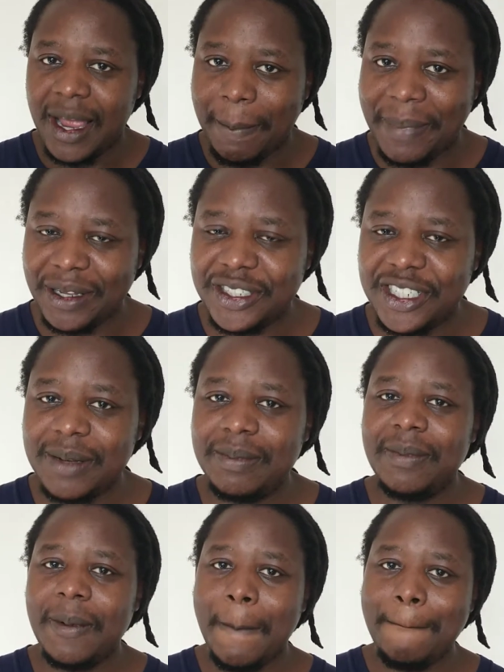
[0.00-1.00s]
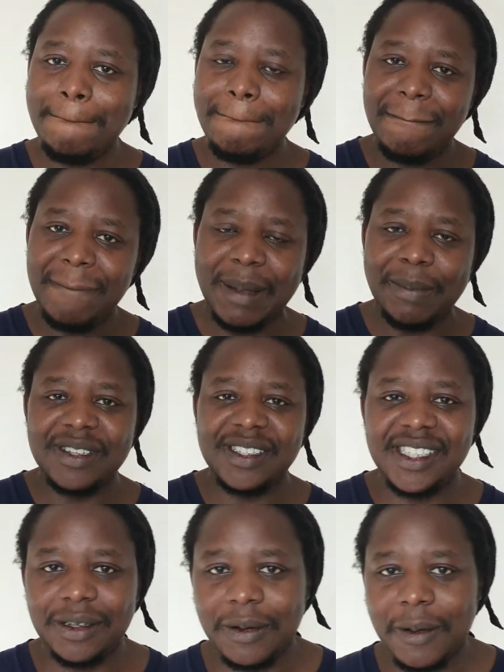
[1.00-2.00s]
and Belgium play
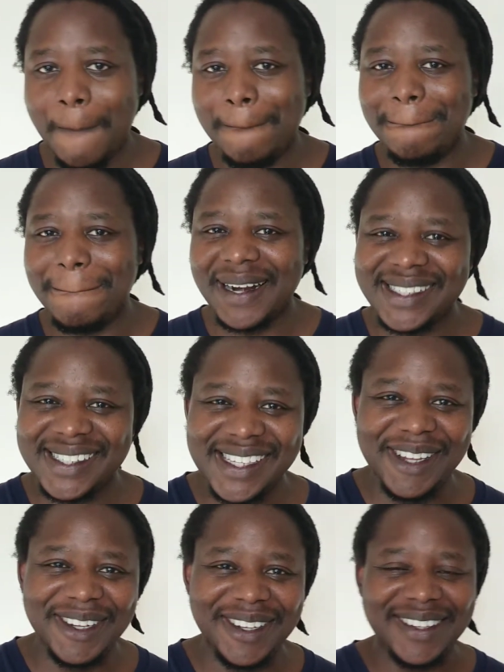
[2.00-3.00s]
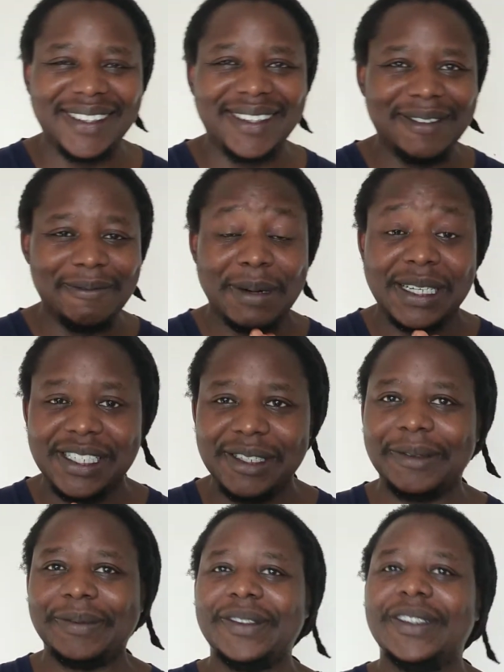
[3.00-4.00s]
Brazil. Brazil,
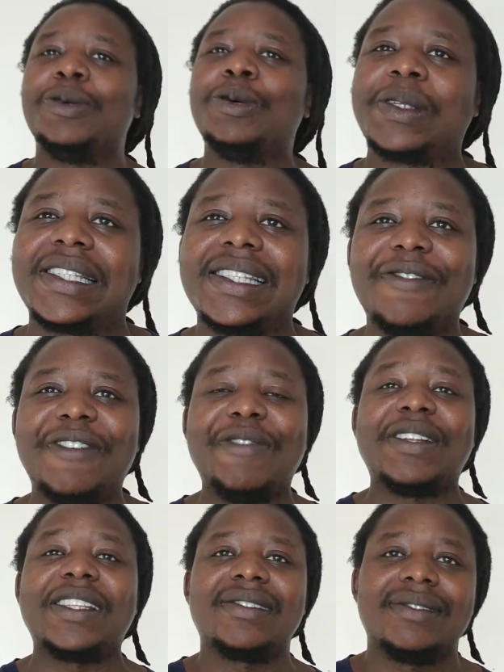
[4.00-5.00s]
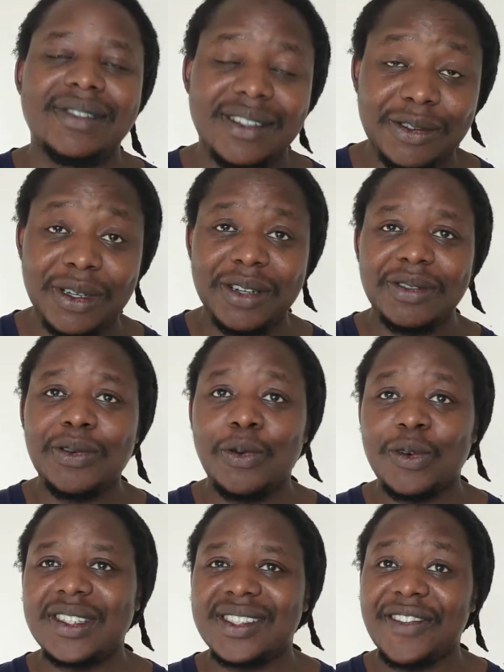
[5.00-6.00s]
the favorites. Sorry, not the
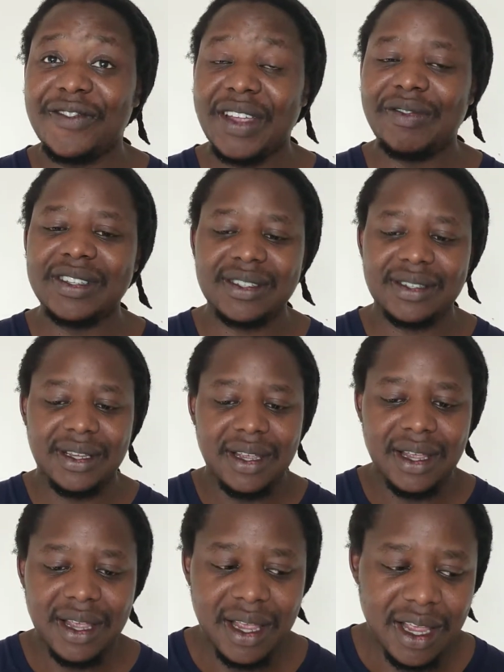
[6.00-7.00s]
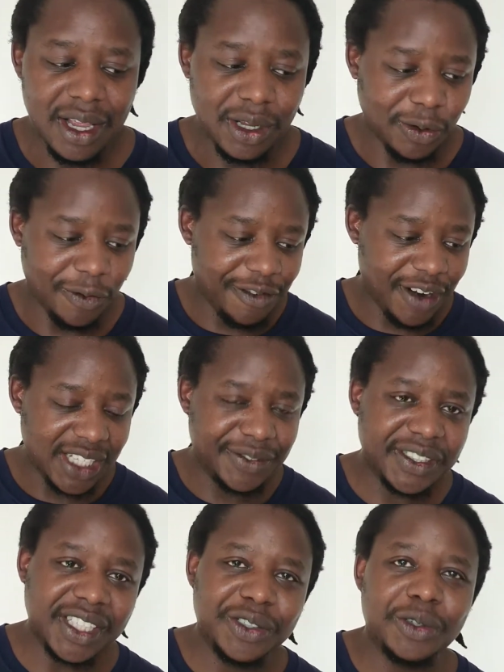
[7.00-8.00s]
hosts, the favorites. So France
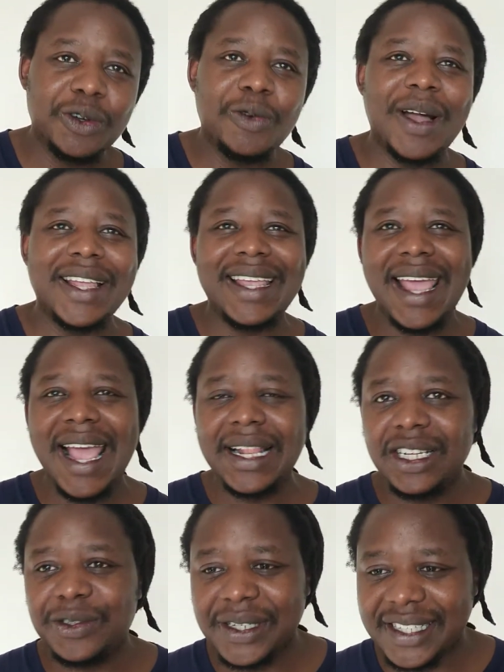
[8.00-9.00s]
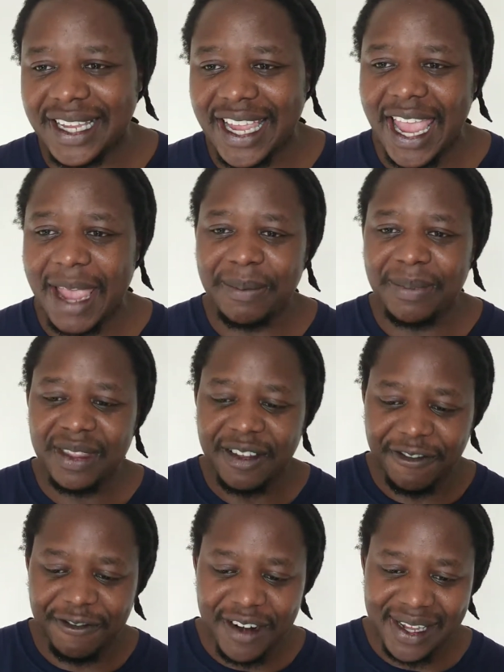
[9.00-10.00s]
versus Uruguay, an interesting game.
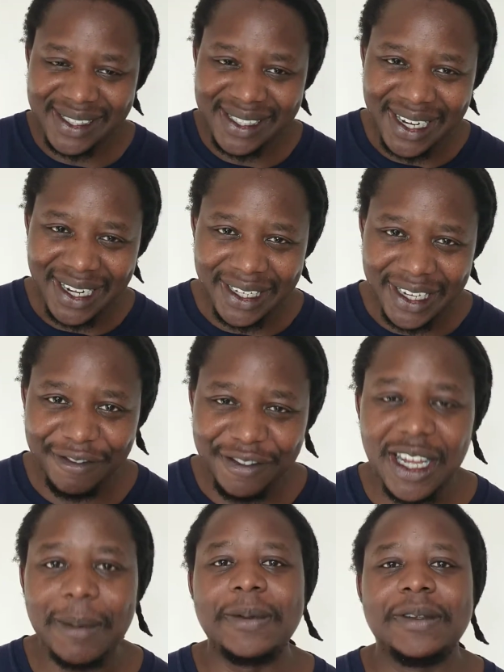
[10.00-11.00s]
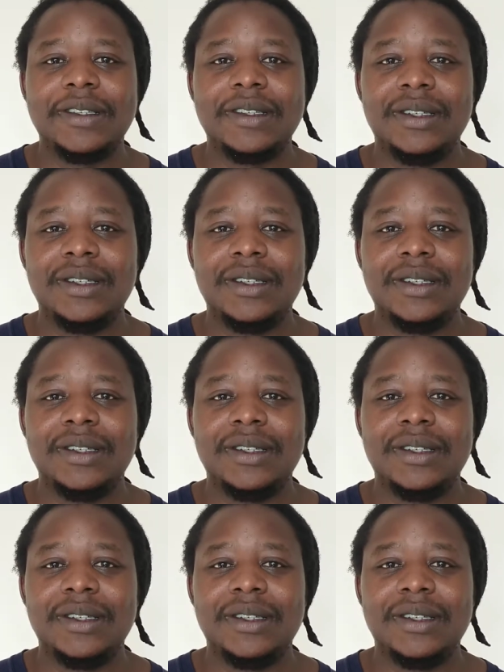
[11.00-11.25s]
France lived up